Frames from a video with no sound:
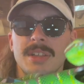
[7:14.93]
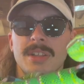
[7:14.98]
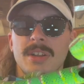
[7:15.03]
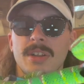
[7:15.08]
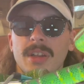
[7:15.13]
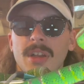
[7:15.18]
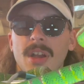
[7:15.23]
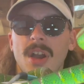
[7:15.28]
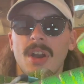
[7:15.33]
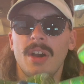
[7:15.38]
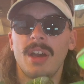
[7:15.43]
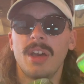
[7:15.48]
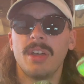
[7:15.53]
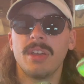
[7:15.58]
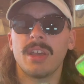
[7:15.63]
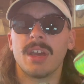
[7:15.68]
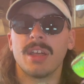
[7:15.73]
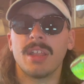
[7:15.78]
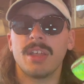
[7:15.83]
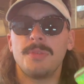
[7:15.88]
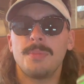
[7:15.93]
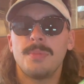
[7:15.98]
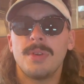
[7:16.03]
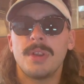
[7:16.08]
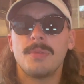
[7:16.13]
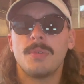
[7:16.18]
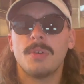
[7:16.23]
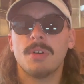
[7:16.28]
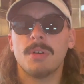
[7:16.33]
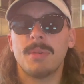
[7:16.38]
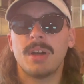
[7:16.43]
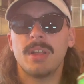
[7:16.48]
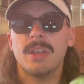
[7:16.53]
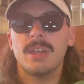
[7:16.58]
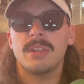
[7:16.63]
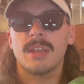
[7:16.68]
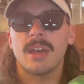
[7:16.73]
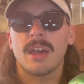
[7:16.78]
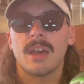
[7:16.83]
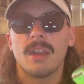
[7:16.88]
they're like, oh, hell yeah, that's pretty warm, I'll
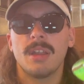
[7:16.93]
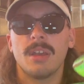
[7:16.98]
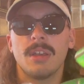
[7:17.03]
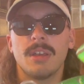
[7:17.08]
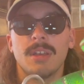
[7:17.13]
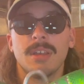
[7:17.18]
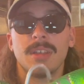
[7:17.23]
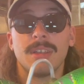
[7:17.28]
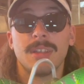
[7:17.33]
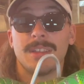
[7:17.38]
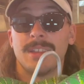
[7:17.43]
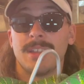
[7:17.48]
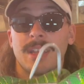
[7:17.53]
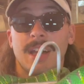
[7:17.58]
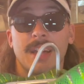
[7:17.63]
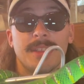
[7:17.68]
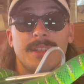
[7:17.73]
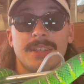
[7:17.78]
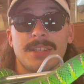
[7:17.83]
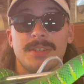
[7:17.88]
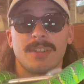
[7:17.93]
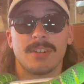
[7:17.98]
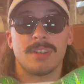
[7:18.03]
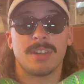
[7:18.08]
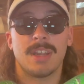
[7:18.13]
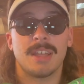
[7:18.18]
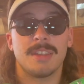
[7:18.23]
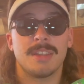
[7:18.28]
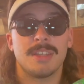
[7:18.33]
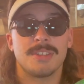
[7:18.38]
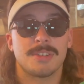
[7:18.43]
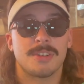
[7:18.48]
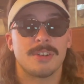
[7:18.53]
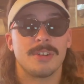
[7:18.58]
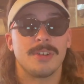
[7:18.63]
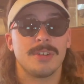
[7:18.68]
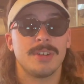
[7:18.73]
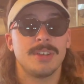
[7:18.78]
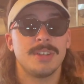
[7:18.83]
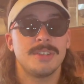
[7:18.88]
eat that. Not this
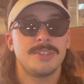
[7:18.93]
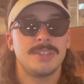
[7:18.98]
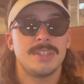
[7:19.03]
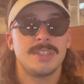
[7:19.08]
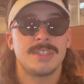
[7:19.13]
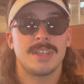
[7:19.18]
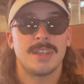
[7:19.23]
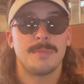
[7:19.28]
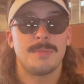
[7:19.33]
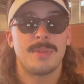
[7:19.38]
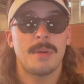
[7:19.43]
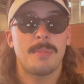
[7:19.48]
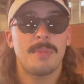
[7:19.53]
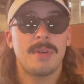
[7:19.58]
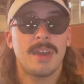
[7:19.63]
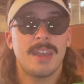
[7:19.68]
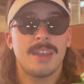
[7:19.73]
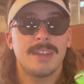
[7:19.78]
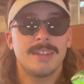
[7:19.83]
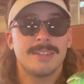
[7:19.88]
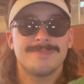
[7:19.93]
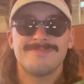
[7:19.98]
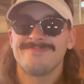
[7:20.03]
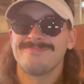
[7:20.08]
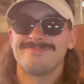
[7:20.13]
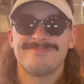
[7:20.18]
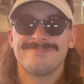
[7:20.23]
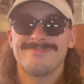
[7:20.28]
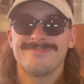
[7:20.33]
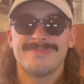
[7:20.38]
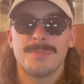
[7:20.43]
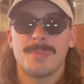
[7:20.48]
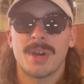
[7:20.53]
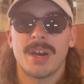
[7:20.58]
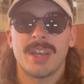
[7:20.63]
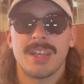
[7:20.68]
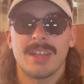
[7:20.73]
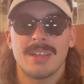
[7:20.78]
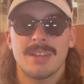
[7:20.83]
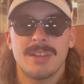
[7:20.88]
girl. She said, Pepe,
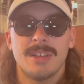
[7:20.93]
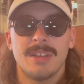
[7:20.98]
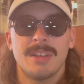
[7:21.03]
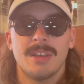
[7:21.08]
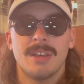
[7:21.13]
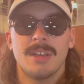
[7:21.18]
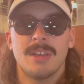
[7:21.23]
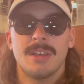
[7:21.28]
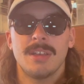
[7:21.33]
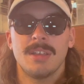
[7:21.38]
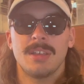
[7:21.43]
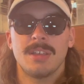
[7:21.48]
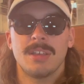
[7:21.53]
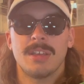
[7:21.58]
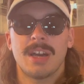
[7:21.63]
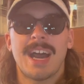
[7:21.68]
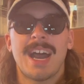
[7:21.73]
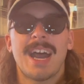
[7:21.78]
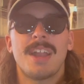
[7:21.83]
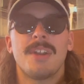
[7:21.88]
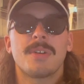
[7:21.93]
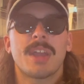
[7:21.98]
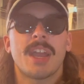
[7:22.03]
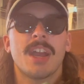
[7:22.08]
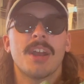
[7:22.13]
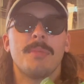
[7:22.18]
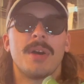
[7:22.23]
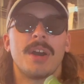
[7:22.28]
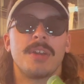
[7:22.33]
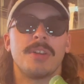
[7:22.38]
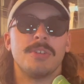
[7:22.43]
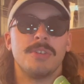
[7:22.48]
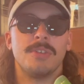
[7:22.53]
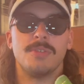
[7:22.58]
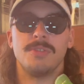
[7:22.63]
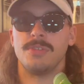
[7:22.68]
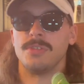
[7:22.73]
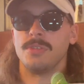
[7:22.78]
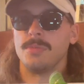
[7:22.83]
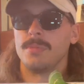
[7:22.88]
buddy, I don't care about your
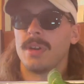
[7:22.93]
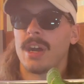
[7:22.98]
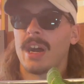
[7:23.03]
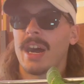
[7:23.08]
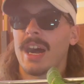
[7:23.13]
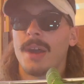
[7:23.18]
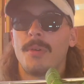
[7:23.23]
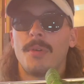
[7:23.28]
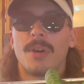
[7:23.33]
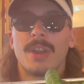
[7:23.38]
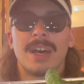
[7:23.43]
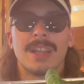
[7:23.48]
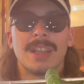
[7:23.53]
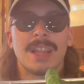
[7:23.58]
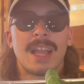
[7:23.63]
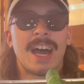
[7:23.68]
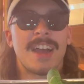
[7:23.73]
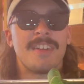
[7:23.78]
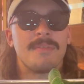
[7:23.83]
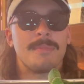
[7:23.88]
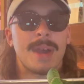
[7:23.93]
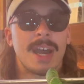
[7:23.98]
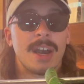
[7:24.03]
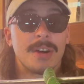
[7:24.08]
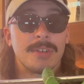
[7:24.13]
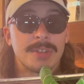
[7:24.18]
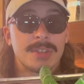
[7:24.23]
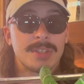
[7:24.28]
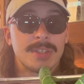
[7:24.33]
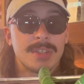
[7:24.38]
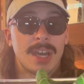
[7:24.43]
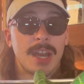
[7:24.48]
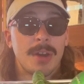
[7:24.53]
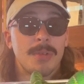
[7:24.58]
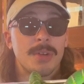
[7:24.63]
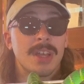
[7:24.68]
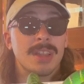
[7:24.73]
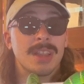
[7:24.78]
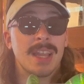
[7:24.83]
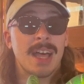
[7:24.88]
YouTube. I want a live mouse. I
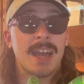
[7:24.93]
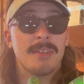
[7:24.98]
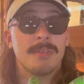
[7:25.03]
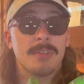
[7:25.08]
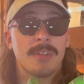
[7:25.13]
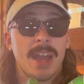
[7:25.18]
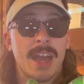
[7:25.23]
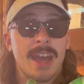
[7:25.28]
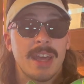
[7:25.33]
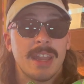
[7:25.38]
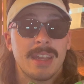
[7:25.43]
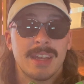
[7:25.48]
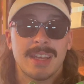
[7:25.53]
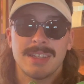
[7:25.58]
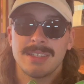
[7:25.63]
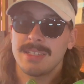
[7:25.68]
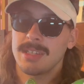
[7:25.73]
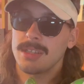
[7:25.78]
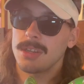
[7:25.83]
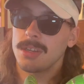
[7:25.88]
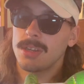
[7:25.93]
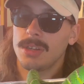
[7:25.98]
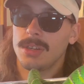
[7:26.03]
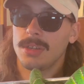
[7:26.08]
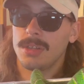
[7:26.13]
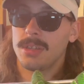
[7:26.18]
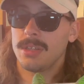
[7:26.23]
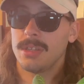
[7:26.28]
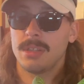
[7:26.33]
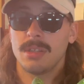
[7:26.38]
want a live rat. And I said, girl,